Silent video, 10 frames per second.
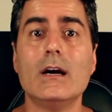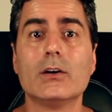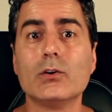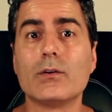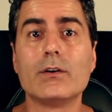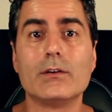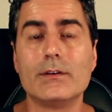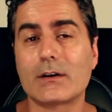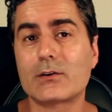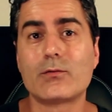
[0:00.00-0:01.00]
you know,
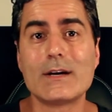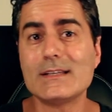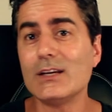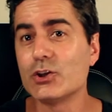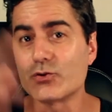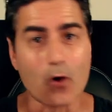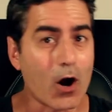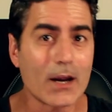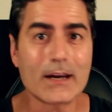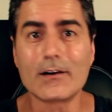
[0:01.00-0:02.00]
the crazy
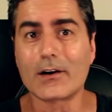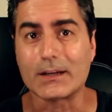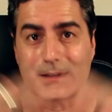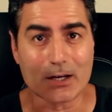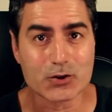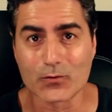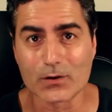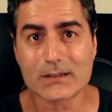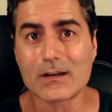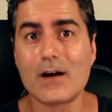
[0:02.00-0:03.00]
drawing and architectural
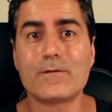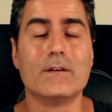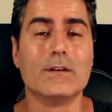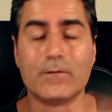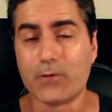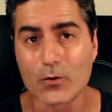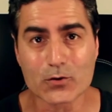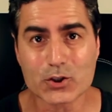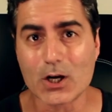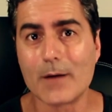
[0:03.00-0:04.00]
stuff and the
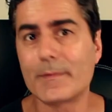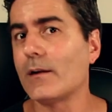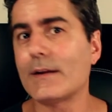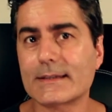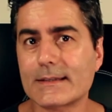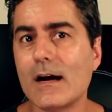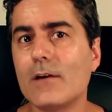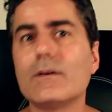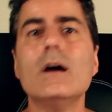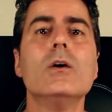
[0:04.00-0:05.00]
Photoshop and all that
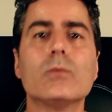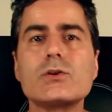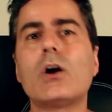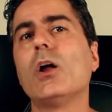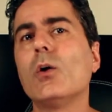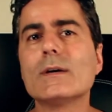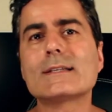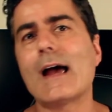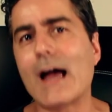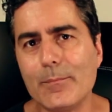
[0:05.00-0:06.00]
stuff was always
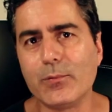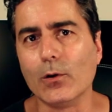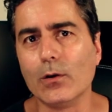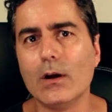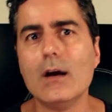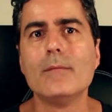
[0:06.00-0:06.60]
Apple.